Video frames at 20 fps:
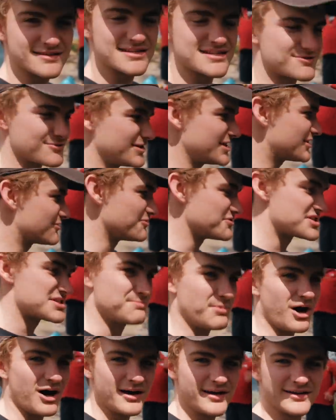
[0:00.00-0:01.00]
this really cool
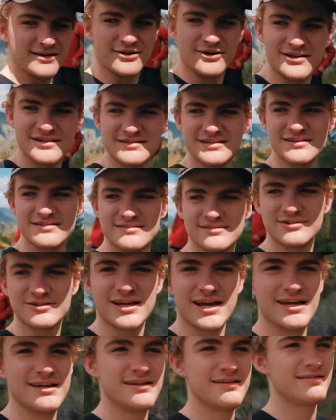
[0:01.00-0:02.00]
spot. It honestly doesn't look
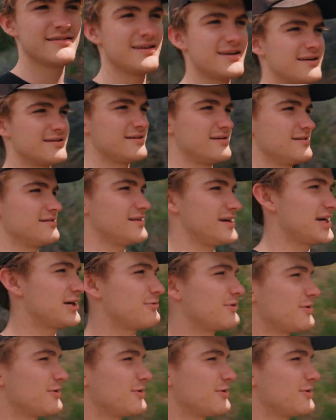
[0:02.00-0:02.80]
anything like